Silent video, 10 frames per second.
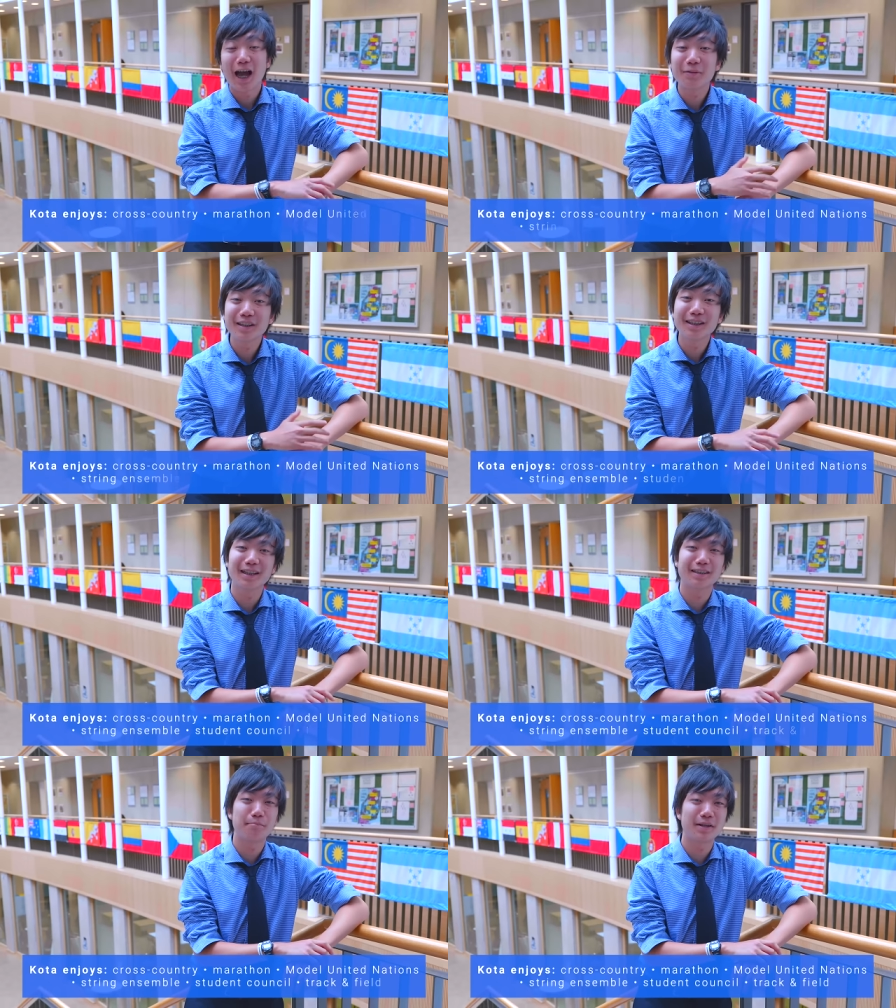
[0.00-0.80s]
I really
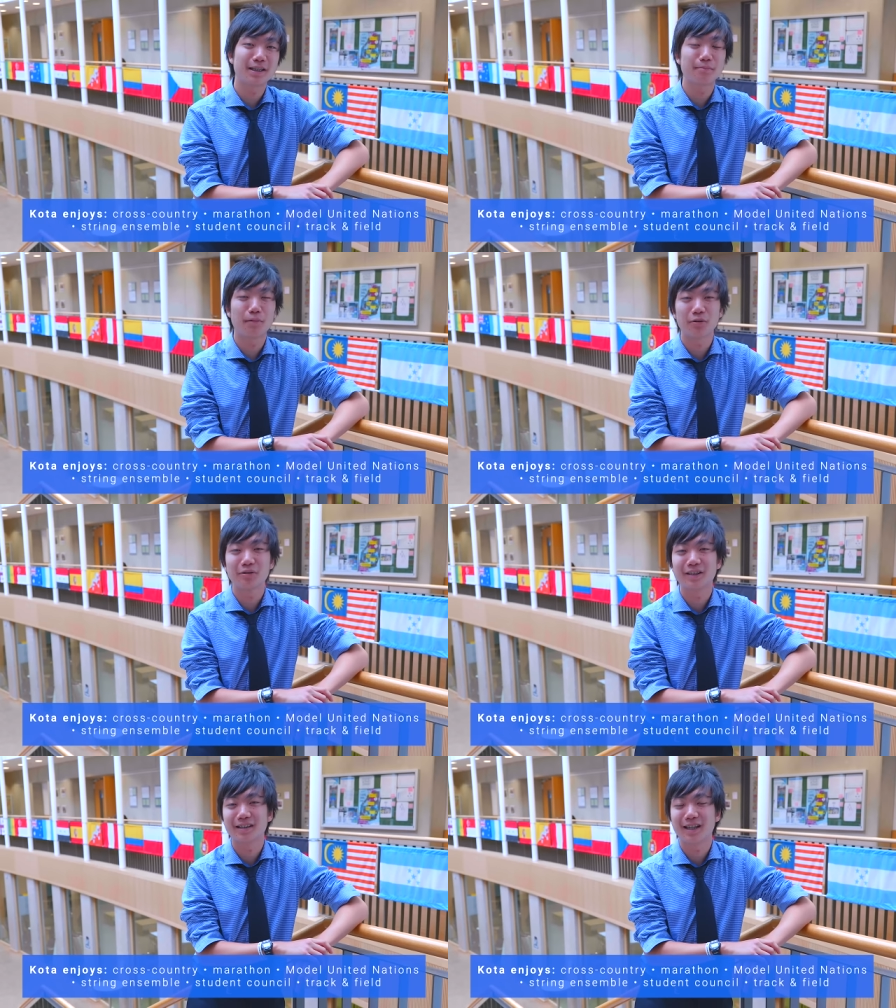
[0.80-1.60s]
like the BIS
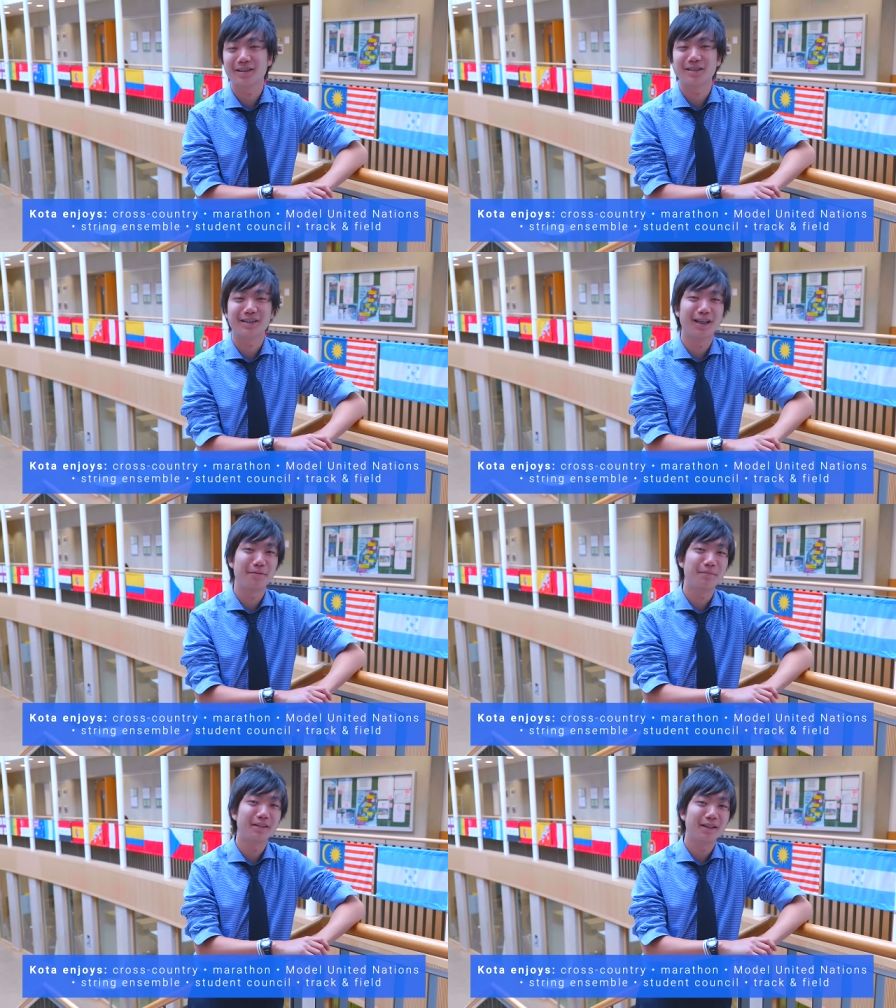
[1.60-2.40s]
Model United Nations
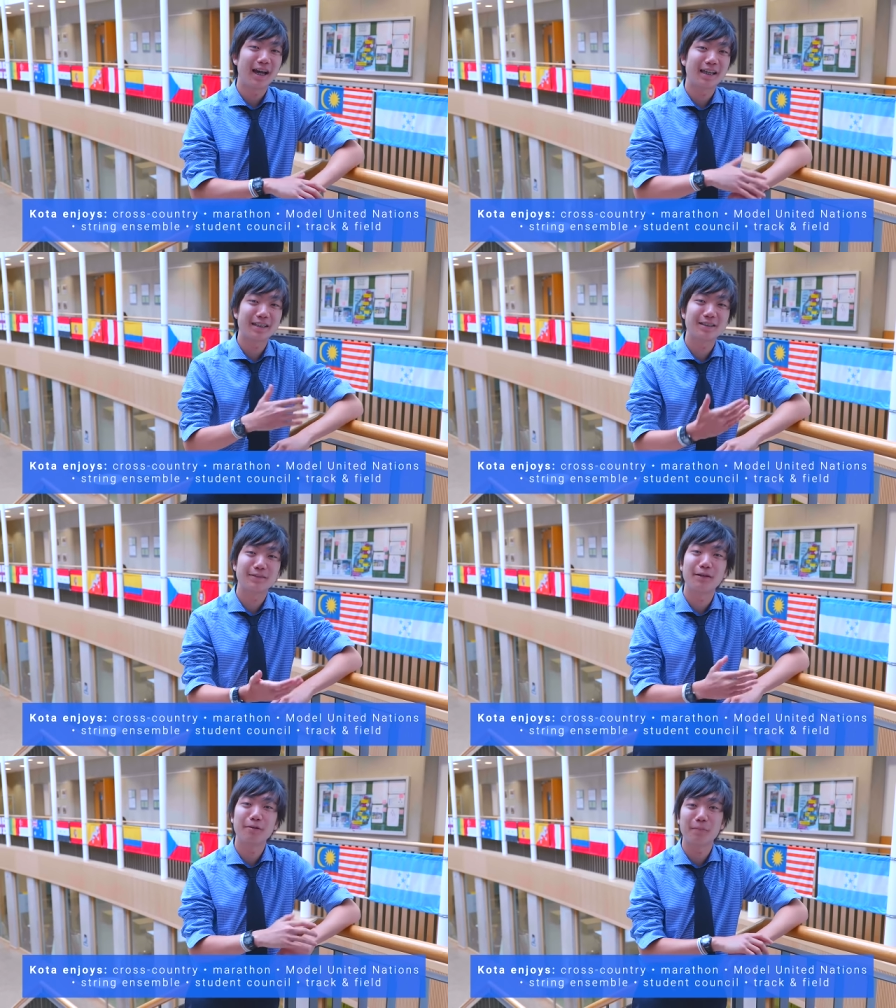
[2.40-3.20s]
Club. I get to
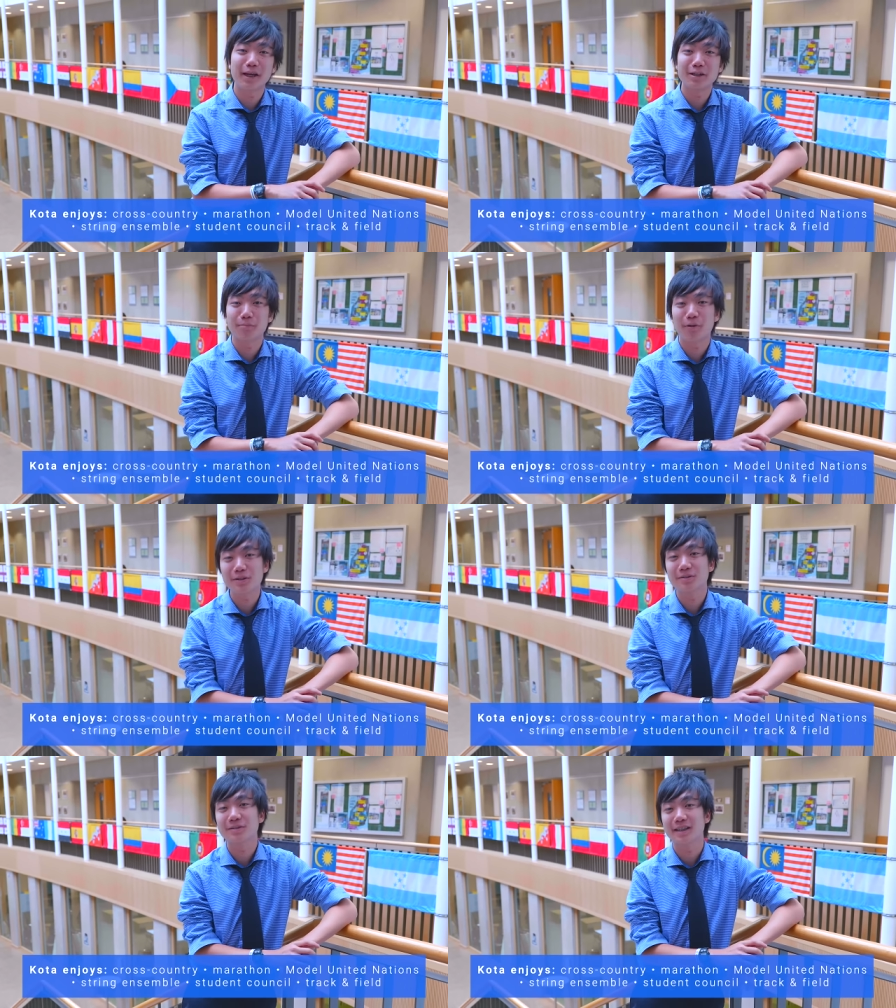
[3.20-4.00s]
develop my
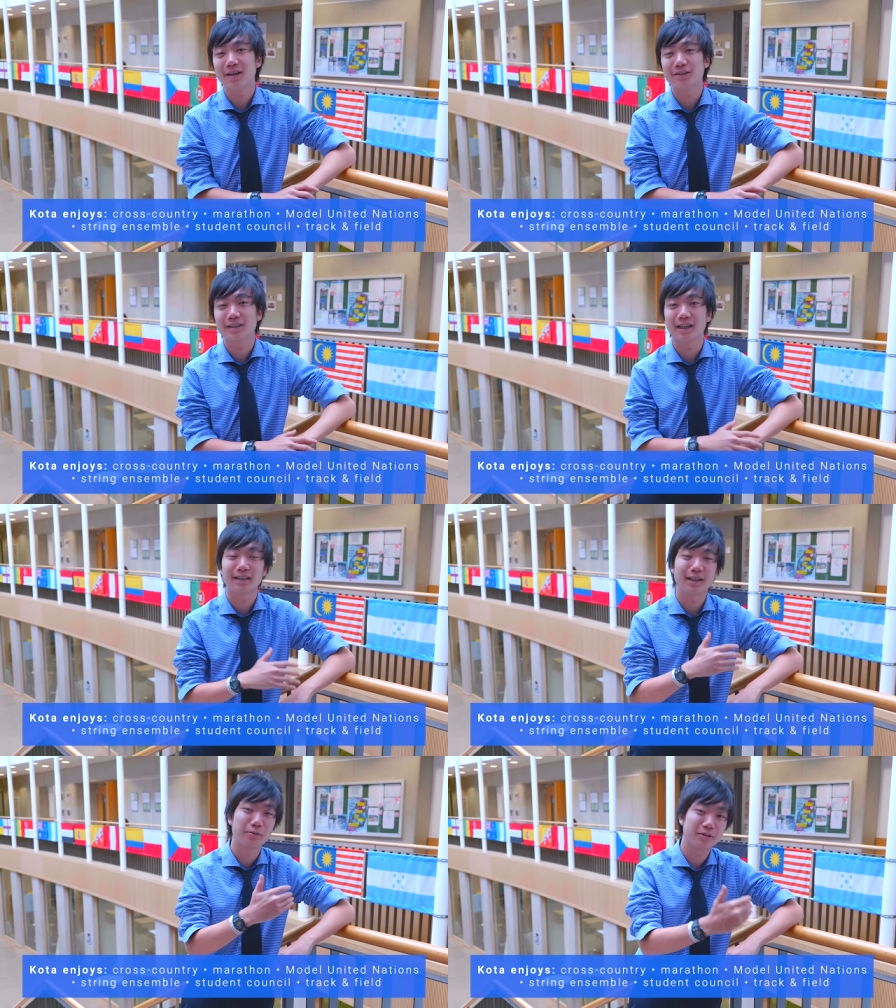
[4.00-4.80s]
interpersonal skills
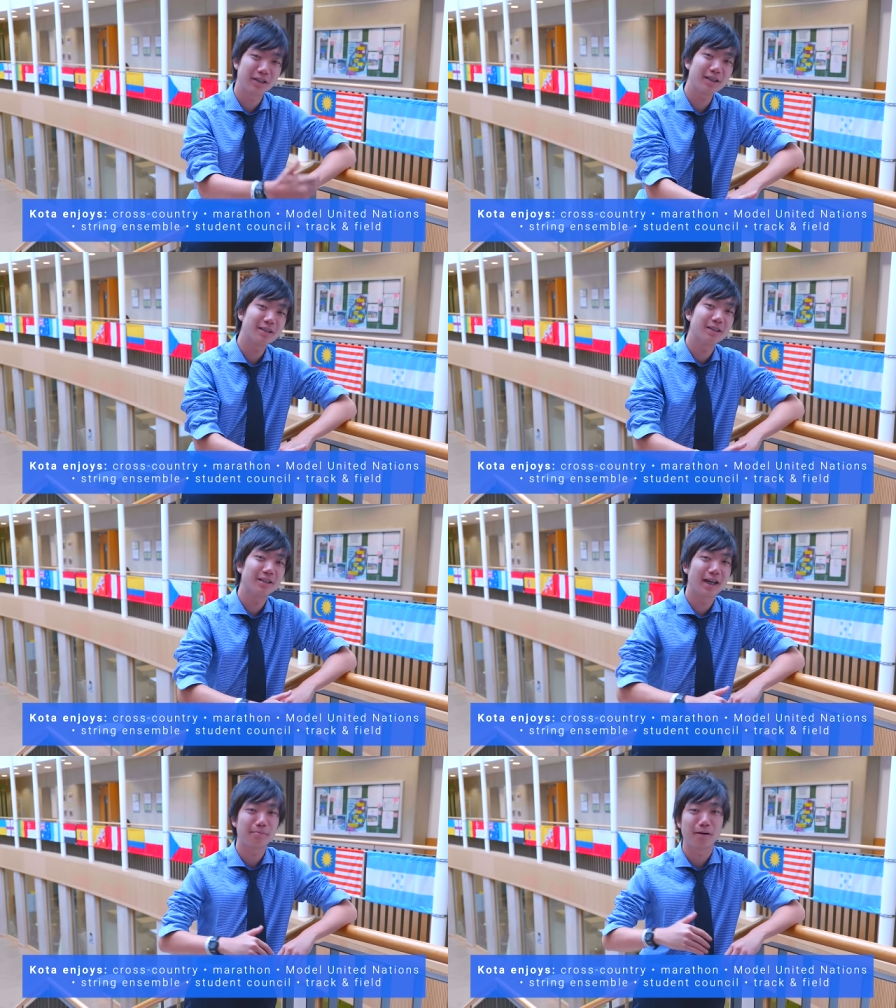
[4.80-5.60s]
like
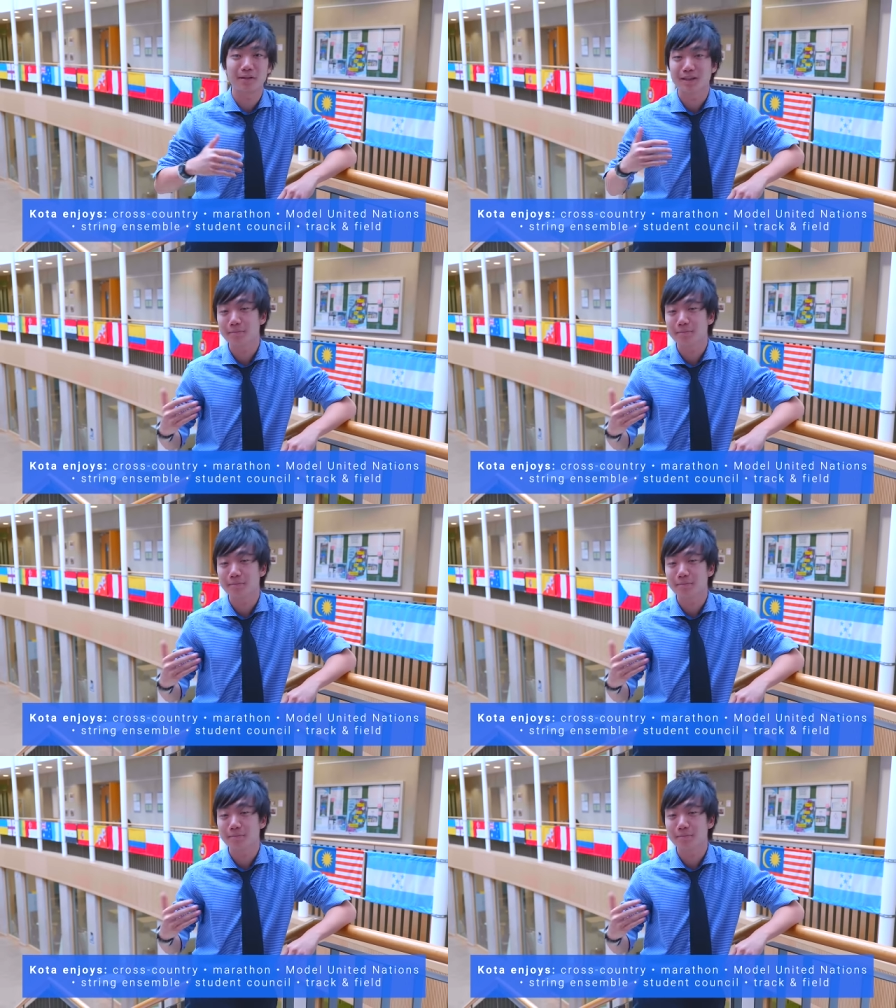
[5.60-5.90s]
negotiation and public